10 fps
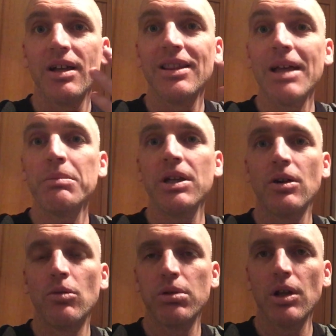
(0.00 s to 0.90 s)
let me
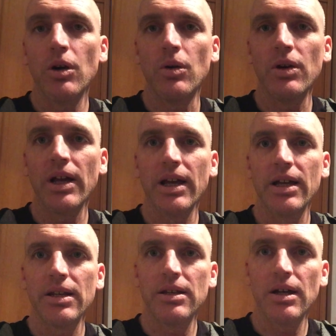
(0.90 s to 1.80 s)
know below
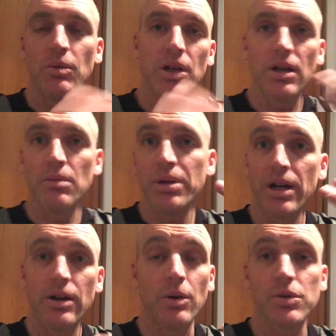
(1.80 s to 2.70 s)
and we can
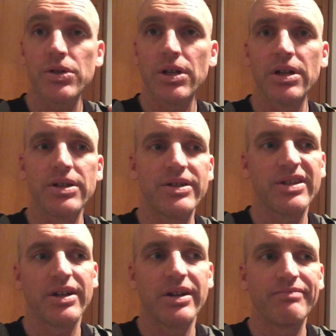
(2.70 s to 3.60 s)
compare notes, because
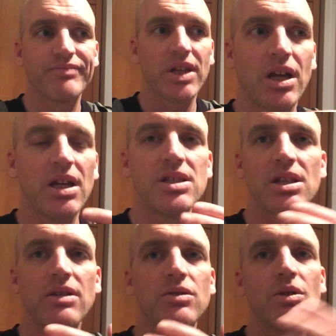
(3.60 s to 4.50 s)

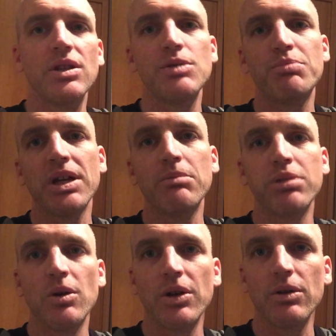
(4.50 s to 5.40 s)
instead of doing these big
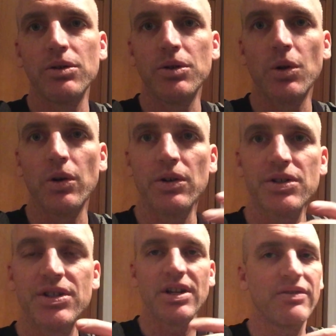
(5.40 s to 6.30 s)
blown out tutorials
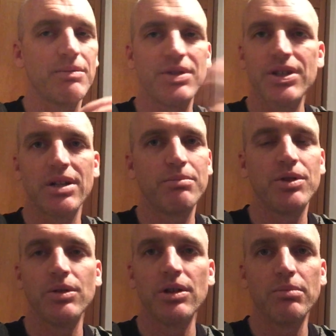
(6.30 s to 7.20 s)
and stuff, I'm just going to
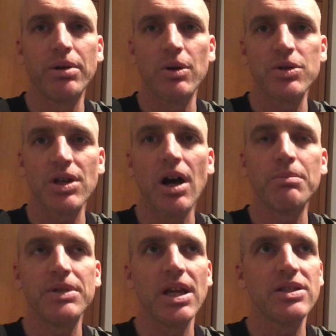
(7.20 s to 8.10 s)
do little post
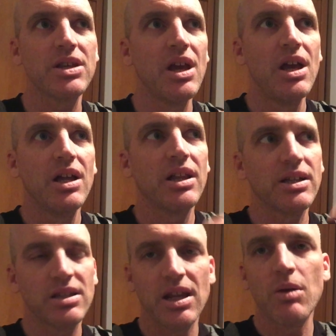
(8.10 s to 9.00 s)
updates. Like
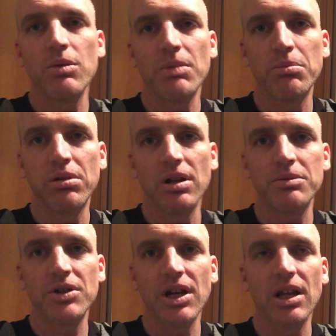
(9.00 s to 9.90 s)
today with my pull-up
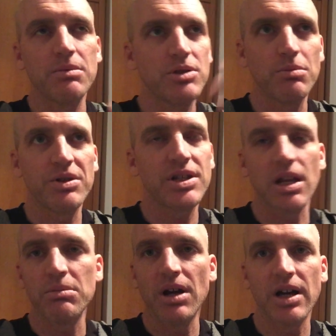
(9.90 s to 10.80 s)
training, I'm
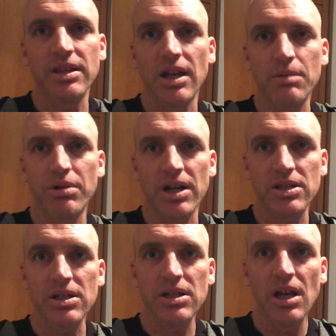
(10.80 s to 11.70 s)
supersetting behind the neck
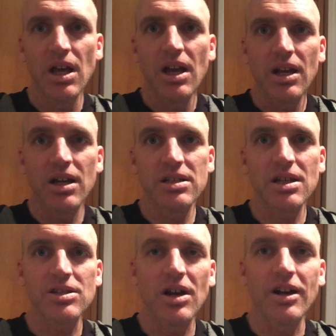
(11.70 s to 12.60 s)
presses because I
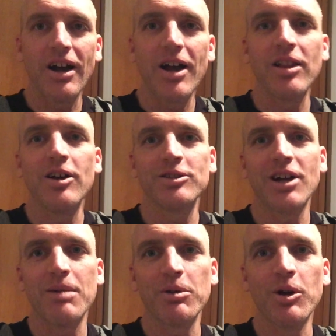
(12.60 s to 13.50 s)
saw a guy a long
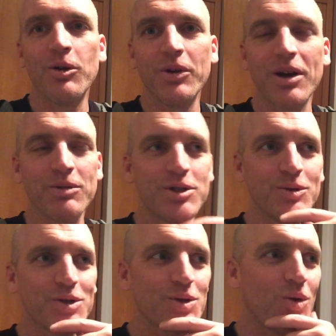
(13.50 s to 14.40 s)
time ago when I was
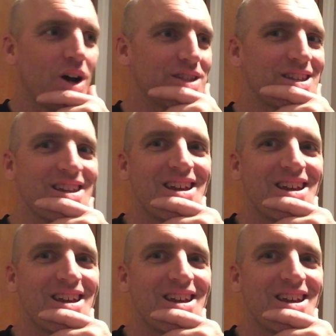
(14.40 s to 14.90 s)
doing squats.